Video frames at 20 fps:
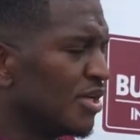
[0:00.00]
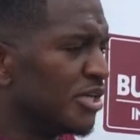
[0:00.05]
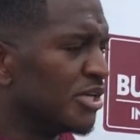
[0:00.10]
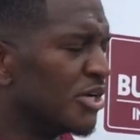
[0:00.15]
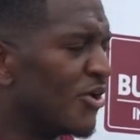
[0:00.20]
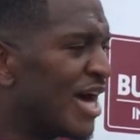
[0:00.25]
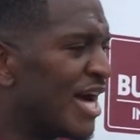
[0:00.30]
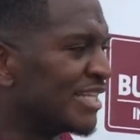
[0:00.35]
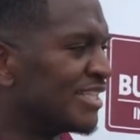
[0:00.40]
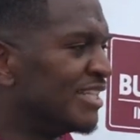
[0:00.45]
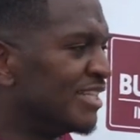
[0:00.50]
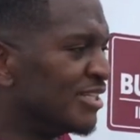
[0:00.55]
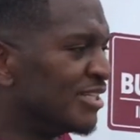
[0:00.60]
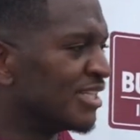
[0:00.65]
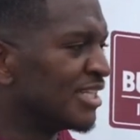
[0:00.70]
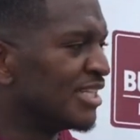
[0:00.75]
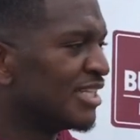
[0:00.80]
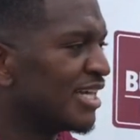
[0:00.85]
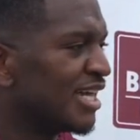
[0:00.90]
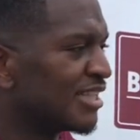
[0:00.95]
You know,
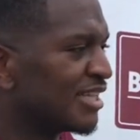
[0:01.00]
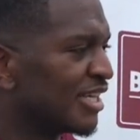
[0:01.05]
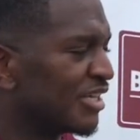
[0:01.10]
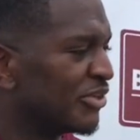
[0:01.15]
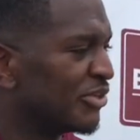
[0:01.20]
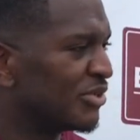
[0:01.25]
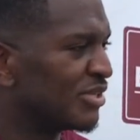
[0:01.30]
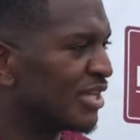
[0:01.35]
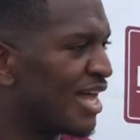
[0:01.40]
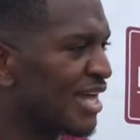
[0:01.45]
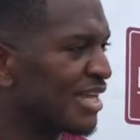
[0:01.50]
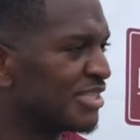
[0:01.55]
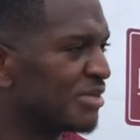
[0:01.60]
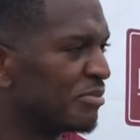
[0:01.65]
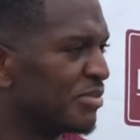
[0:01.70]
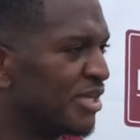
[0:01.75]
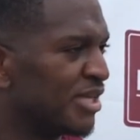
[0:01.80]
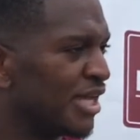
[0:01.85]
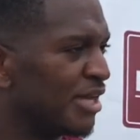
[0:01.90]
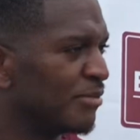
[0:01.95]
ideally, I think you'd like to
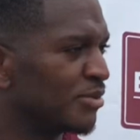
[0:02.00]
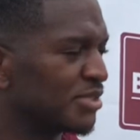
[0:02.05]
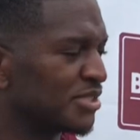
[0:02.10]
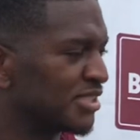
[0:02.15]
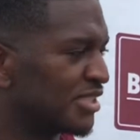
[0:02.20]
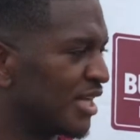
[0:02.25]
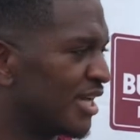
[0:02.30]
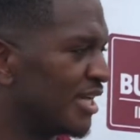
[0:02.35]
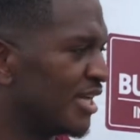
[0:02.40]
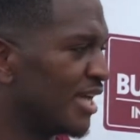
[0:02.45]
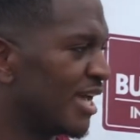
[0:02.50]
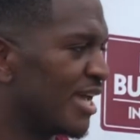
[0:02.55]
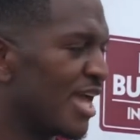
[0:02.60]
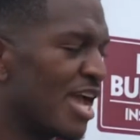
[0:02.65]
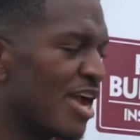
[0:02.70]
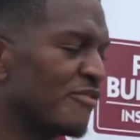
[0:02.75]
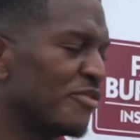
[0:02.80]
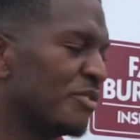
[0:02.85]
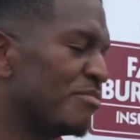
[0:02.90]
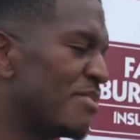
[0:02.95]
be able to say, hey,
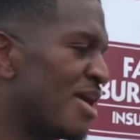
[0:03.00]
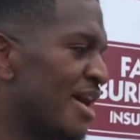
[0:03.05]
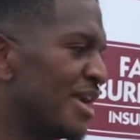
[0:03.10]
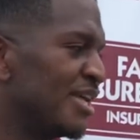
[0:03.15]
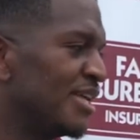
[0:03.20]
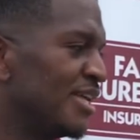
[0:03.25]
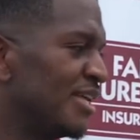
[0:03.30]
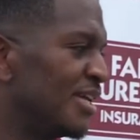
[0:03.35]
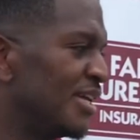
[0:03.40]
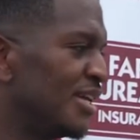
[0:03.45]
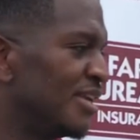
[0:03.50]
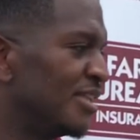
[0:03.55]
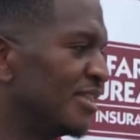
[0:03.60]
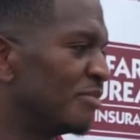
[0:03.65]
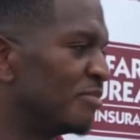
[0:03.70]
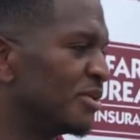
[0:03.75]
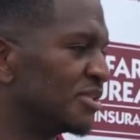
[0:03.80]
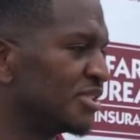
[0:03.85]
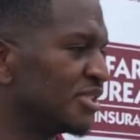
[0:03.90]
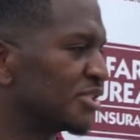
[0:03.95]
everybody in the
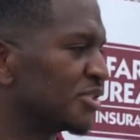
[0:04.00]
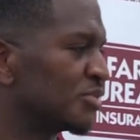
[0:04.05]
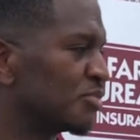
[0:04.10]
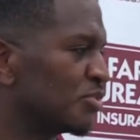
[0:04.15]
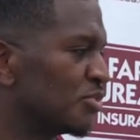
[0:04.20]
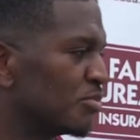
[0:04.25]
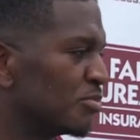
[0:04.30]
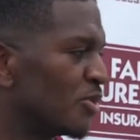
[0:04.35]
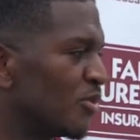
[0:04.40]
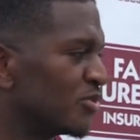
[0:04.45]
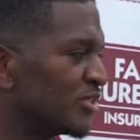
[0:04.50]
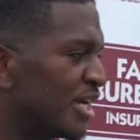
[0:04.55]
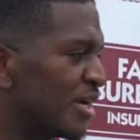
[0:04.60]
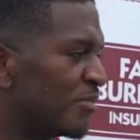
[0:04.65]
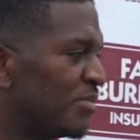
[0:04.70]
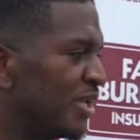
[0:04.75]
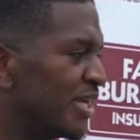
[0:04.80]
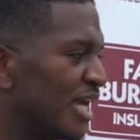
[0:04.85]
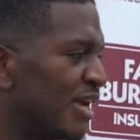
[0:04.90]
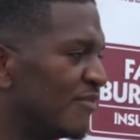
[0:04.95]
position room knows how to
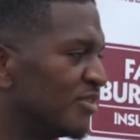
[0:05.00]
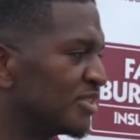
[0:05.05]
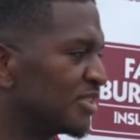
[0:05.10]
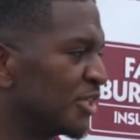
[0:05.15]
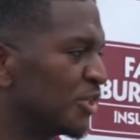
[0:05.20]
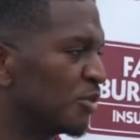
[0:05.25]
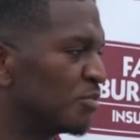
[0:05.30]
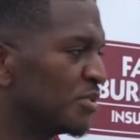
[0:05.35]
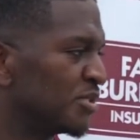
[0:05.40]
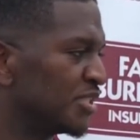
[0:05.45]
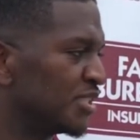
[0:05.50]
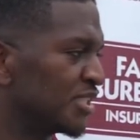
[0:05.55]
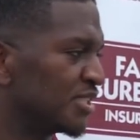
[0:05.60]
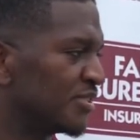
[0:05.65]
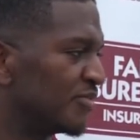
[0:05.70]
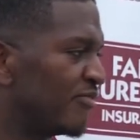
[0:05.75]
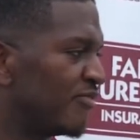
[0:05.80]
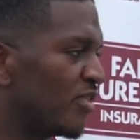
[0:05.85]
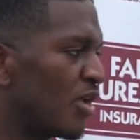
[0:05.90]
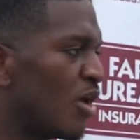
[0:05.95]
play every single
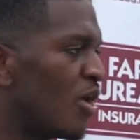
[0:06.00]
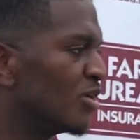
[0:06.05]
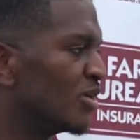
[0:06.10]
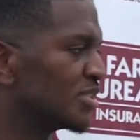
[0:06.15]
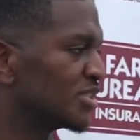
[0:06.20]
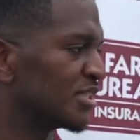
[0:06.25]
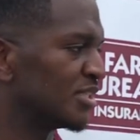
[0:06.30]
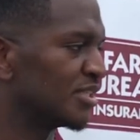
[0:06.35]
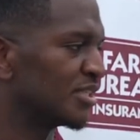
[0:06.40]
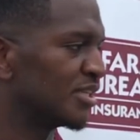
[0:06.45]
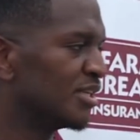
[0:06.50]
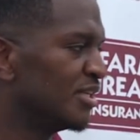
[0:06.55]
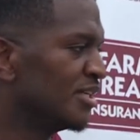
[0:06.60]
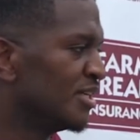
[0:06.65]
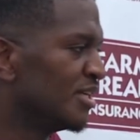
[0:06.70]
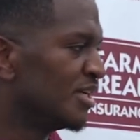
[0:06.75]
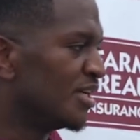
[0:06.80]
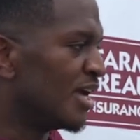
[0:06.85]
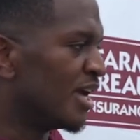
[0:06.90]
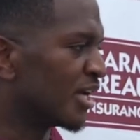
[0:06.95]
position flawlessly
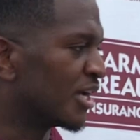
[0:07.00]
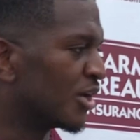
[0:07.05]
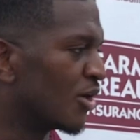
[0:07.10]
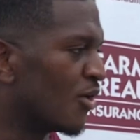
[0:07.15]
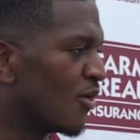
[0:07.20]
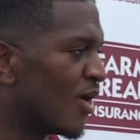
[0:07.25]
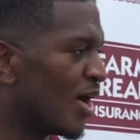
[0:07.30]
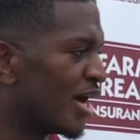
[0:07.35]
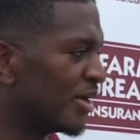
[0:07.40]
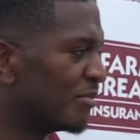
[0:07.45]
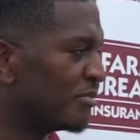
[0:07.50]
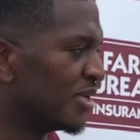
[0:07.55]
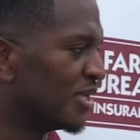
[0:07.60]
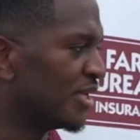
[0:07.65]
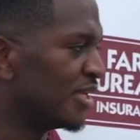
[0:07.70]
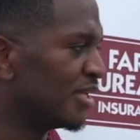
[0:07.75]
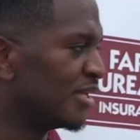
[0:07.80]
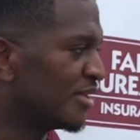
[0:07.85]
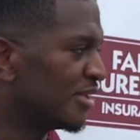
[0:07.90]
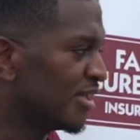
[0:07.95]
and can go out and
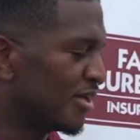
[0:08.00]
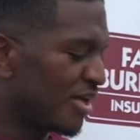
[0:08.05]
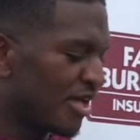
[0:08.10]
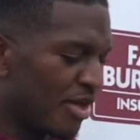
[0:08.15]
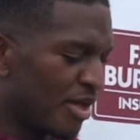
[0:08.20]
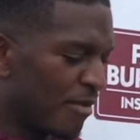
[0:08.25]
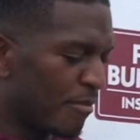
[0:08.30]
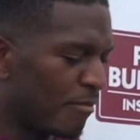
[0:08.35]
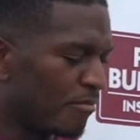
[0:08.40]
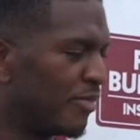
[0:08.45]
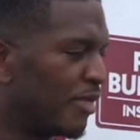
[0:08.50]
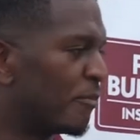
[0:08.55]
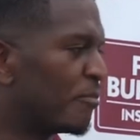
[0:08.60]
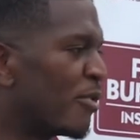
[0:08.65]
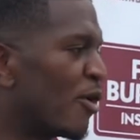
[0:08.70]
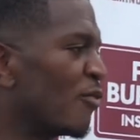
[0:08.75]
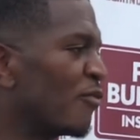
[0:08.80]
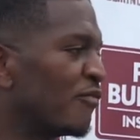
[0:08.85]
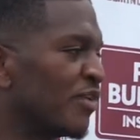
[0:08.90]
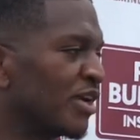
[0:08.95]
be the
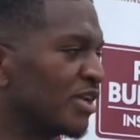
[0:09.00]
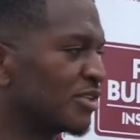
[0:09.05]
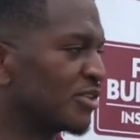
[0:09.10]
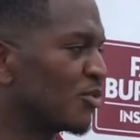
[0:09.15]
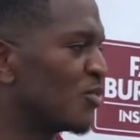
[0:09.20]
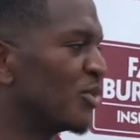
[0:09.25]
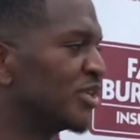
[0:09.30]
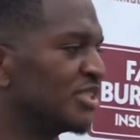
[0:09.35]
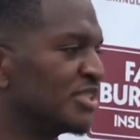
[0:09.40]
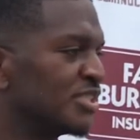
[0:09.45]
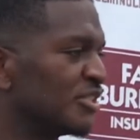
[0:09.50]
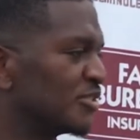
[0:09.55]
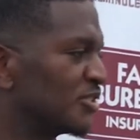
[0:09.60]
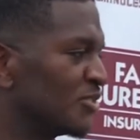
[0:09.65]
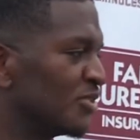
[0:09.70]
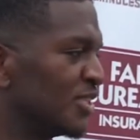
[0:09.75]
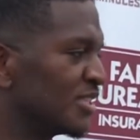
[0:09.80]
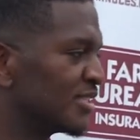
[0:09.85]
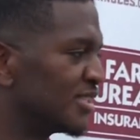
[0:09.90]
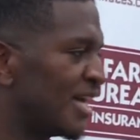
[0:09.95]
perfect
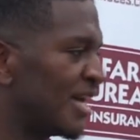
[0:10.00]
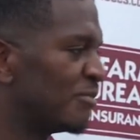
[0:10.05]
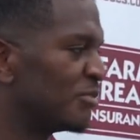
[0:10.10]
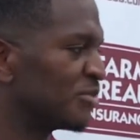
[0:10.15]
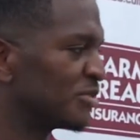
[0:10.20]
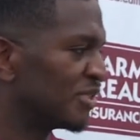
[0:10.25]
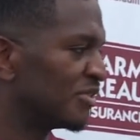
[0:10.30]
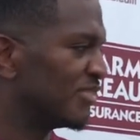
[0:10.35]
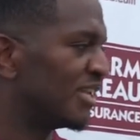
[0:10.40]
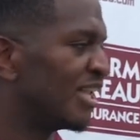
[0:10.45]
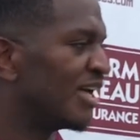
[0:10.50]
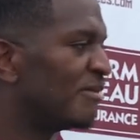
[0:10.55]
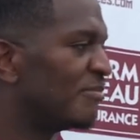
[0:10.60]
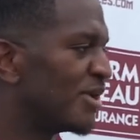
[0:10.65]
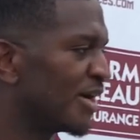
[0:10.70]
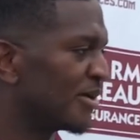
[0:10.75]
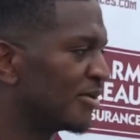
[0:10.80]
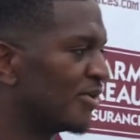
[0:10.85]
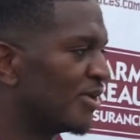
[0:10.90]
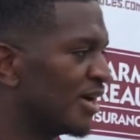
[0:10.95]
quintessential examples of a
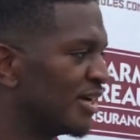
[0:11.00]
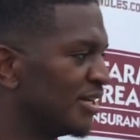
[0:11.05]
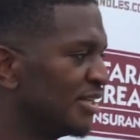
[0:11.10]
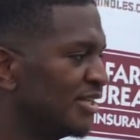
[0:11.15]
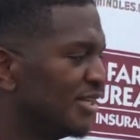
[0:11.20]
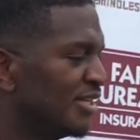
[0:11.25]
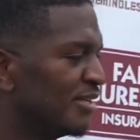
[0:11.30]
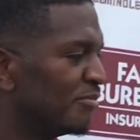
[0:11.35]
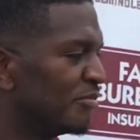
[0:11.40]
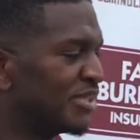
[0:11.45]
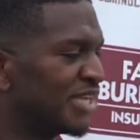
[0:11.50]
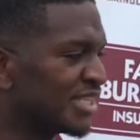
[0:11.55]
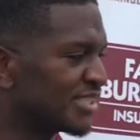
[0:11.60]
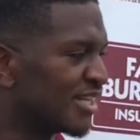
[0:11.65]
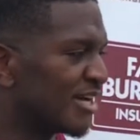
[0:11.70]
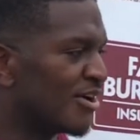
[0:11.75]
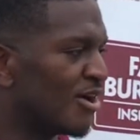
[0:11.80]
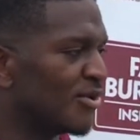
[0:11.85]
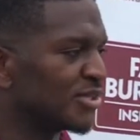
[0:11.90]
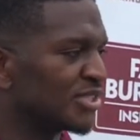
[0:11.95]
linebacker, right? But that's
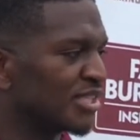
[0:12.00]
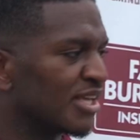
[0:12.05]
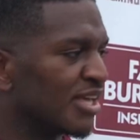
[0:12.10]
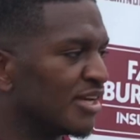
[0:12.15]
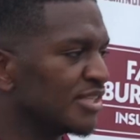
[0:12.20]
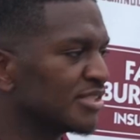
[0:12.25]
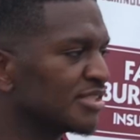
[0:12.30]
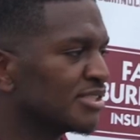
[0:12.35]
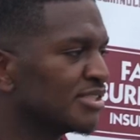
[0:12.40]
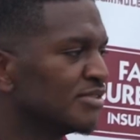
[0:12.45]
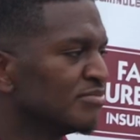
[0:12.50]
not always the case.